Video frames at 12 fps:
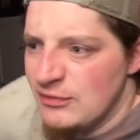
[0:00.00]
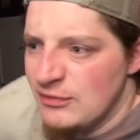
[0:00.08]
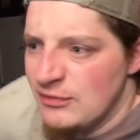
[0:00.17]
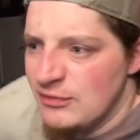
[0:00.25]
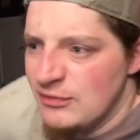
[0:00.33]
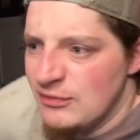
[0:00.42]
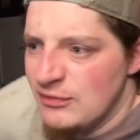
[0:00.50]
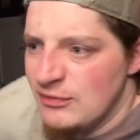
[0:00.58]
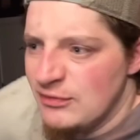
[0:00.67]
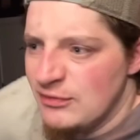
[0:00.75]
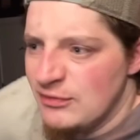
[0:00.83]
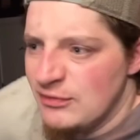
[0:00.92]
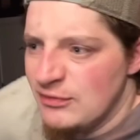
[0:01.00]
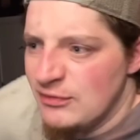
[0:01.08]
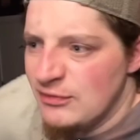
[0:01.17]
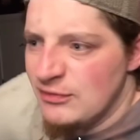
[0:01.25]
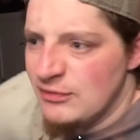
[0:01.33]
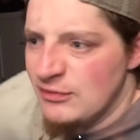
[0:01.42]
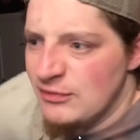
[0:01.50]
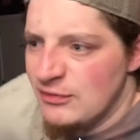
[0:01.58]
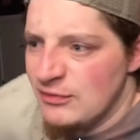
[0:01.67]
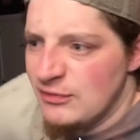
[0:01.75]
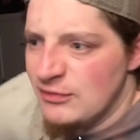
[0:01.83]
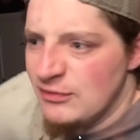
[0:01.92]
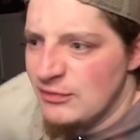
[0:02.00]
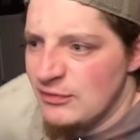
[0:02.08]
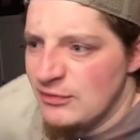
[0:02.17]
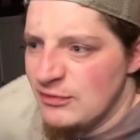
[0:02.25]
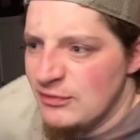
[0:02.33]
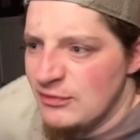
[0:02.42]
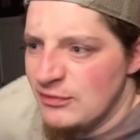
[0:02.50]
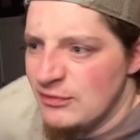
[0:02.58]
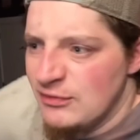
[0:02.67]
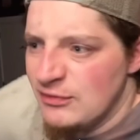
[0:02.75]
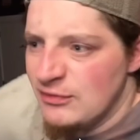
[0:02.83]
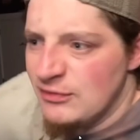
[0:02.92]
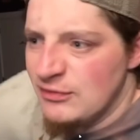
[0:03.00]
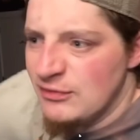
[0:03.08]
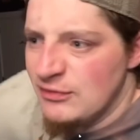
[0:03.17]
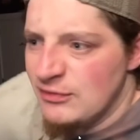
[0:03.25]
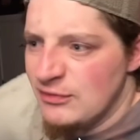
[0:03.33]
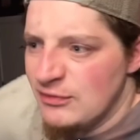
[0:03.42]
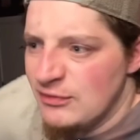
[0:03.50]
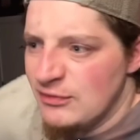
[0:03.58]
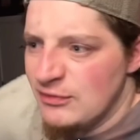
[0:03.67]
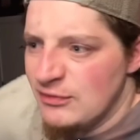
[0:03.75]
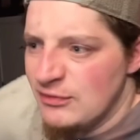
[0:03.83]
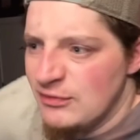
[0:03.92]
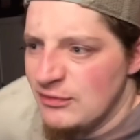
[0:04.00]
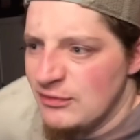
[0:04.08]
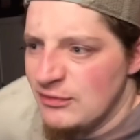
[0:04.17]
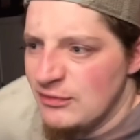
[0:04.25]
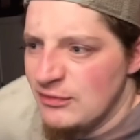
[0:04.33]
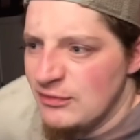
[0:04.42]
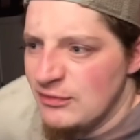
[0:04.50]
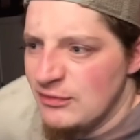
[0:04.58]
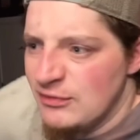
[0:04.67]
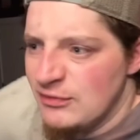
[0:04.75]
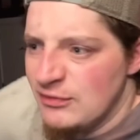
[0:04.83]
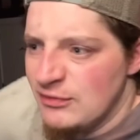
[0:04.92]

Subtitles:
[no speech]